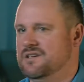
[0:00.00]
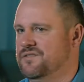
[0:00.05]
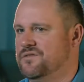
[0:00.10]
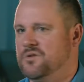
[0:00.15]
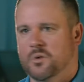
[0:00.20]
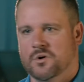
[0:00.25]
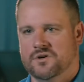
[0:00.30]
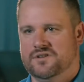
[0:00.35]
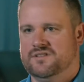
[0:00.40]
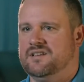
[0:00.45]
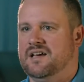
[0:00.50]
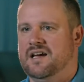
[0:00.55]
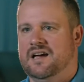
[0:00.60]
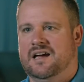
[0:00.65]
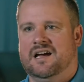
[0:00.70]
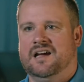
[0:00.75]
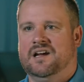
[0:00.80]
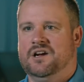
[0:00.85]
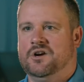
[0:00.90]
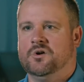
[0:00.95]
And of course,
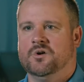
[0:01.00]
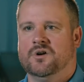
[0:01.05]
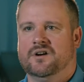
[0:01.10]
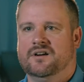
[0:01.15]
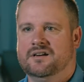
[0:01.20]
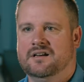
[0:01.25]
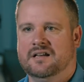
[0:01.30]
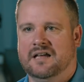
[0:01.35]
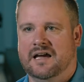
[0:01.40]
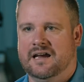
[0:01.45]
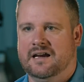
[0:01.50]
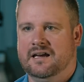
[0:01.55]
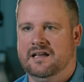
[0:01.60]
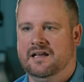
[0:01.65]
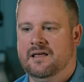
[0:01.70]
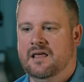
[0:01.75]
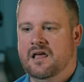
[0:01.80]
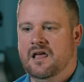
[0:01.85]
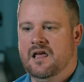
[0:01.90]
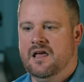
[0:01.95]
I, I agreed gladly.